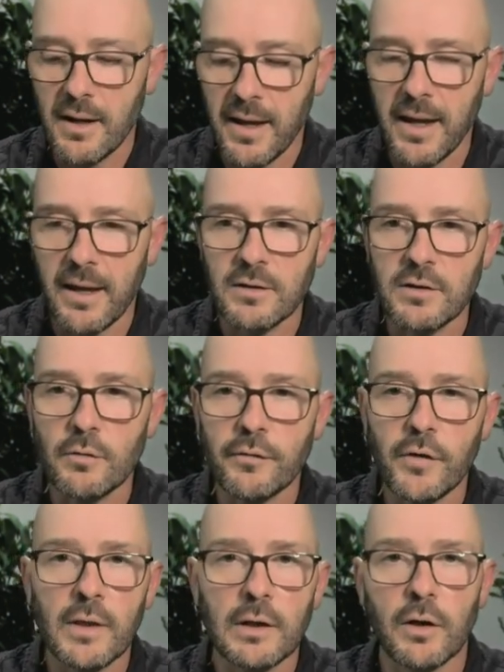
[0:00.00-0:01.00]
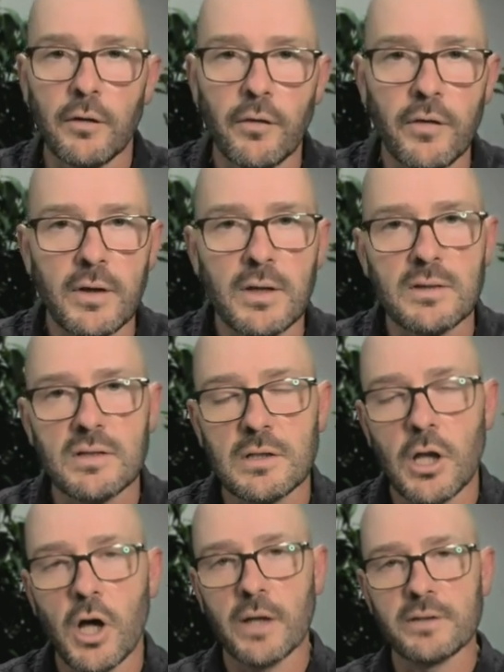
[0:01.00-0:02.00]
and you'll find a lot of the
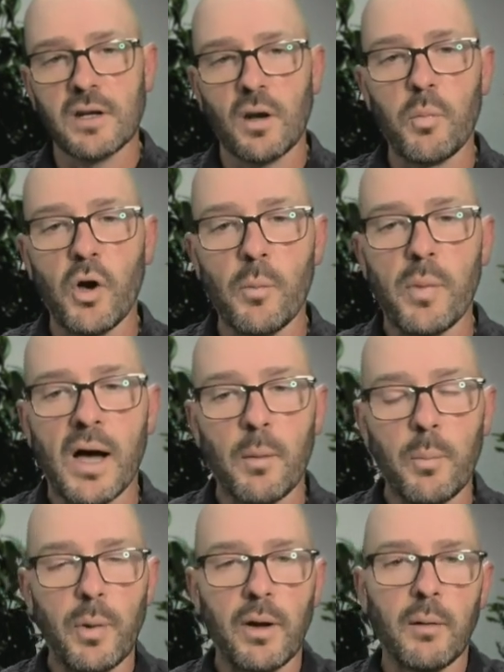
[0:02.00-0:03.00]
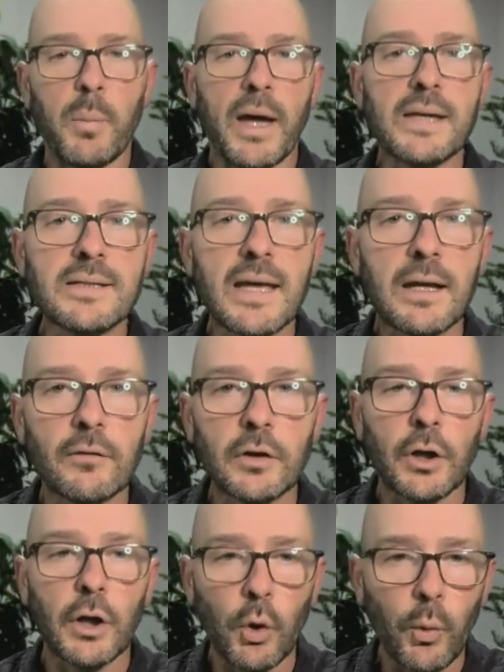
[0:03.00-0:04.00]
slides that I pop up are based out of a
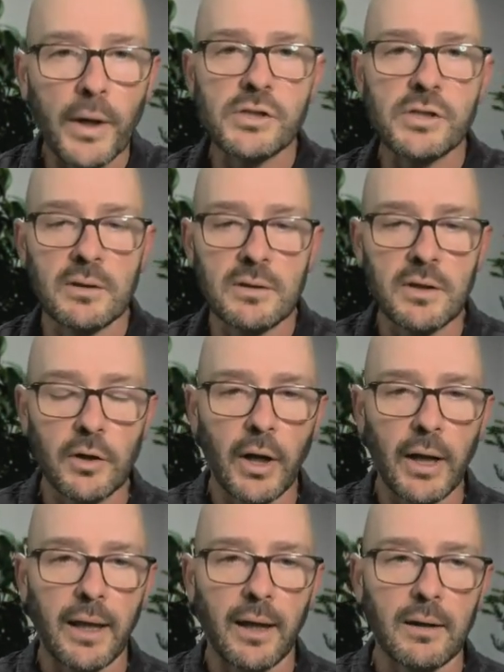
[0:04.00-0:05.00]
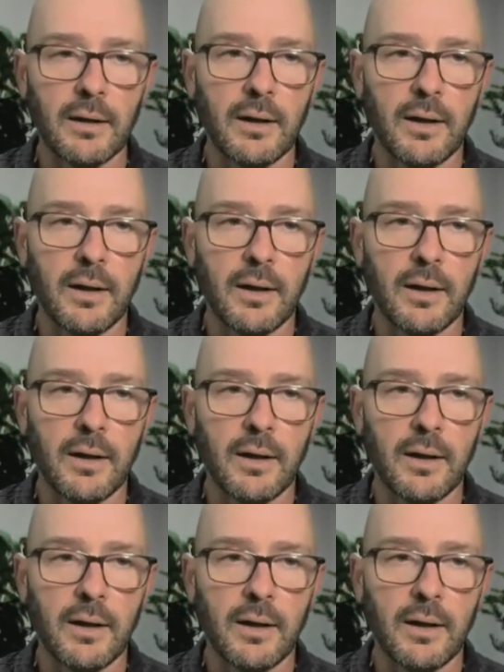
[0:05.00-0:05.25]
lot of questions that I get.